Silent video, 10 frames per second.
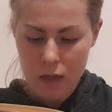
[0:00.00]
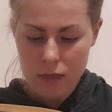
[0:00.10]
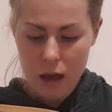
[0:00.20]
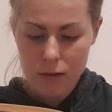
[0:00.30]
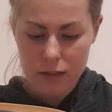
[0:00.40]

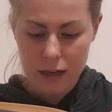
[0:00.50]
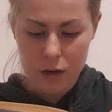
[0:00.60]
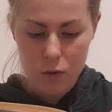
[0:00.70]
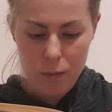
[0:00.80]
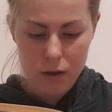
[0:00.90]
Thou said
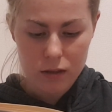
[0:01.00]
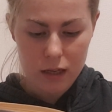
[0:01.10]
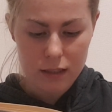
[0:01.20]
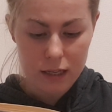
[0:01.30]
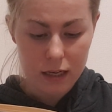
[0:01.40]
it almost
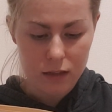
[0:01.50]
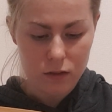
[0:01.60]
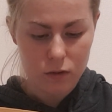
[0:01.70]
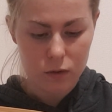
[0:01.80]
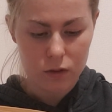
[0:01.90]
like Dickon
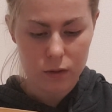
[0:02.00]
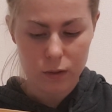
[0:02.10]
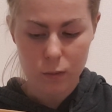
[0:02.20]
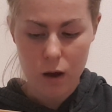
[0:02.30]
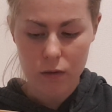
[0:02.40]
talks to
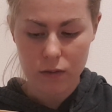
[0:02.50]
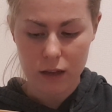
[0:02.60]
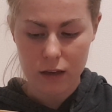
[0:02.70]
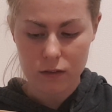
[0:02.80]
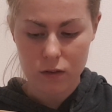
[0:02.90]
his wild
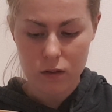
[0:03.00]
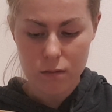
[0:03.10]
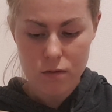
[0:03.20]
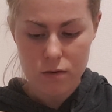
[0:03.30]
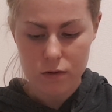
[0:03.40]
things on the
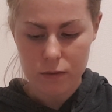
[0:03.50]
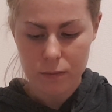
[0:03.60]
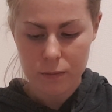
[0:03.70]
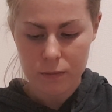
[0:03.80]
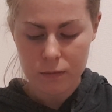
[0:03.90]
moor.
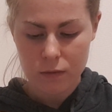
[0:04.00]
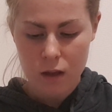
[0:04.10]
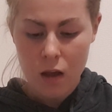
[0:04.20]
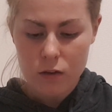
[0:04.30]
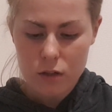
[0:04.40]

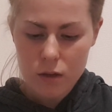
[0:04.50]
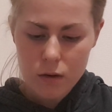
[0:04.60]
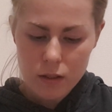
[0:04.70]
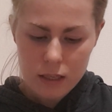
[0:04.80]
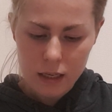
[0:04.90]
Do you
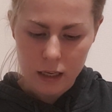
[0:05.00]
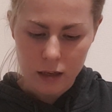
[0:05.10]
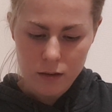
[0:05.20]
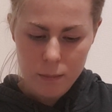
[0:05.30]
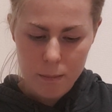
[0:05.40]
know
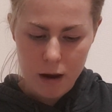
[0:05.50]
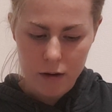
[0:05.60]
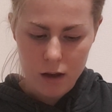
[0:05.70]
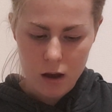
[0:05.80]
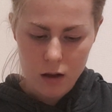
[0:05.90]
Dickon?
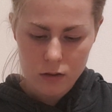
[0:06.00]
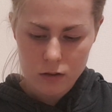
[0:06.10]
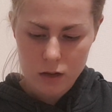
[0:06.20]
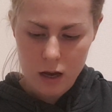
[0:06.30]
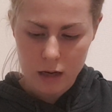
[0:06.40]
Mary asked,
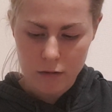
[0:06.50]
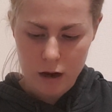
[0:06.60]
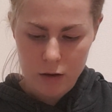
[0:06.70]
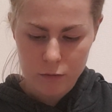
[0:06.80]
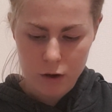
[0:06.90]
turning
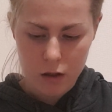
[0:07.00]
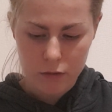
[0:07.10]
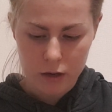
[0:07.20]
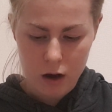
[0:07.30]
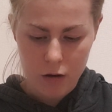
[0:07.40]
round rather
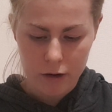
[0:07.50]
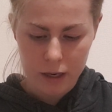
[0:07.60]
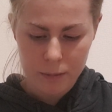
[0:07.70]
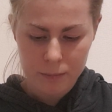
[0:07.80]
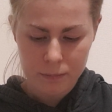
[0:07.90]
in a
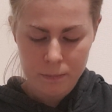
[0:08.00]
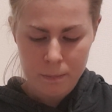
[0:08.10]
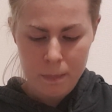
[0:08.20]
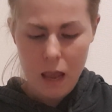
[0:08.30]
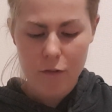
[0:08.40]
hurry.
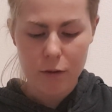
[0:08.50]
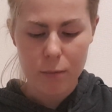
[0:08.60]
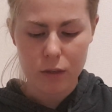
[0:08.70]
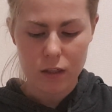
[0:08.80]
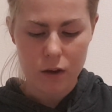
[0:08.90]

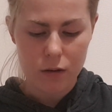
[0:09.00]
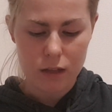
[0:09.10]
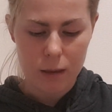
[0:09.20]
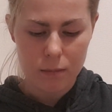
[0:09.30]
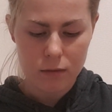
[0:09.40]
Everybody knows
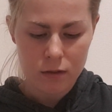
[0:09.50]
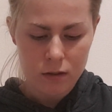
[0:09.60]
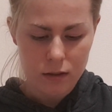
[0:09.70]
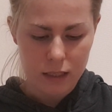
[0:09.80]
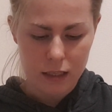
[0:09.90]
him.
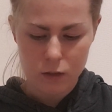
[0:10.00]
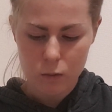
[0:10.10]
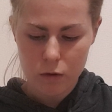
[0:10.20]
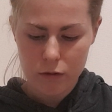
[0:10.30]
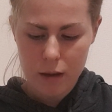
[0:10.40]
Dickon
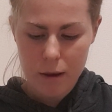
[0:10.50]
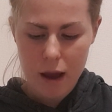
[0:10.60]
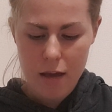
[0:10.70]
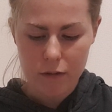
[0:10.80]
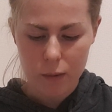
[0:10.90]
wandering
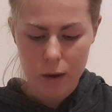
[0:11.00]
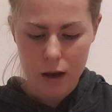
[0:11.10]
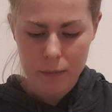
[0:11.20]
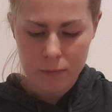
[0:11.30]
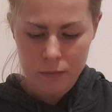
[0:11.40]
about
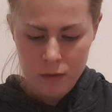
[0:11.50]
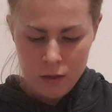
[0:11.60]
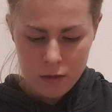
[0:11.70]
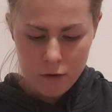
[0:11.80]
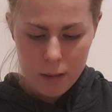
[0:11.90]
everywhere.
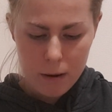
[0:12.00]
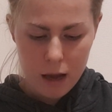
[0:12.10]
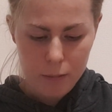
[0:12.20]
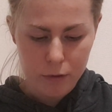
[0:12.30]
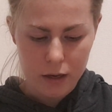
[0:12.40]
Ray
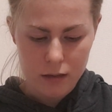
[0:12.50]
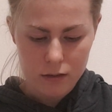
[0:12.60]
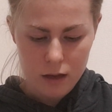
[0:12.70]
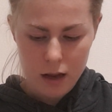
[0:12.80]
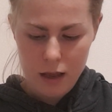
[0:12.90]
Blackberries
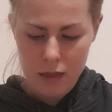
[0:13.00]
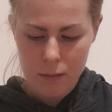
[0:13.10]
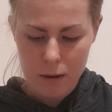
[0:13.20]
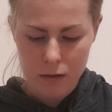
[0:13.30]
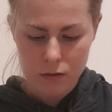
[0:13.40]
and Heather
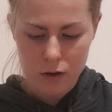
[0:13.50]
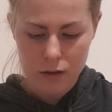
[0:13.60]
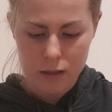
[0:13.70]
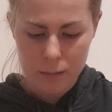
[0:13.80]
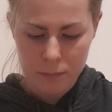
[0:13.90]
Bells
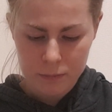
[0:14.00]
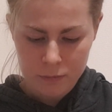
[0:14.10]
knows him.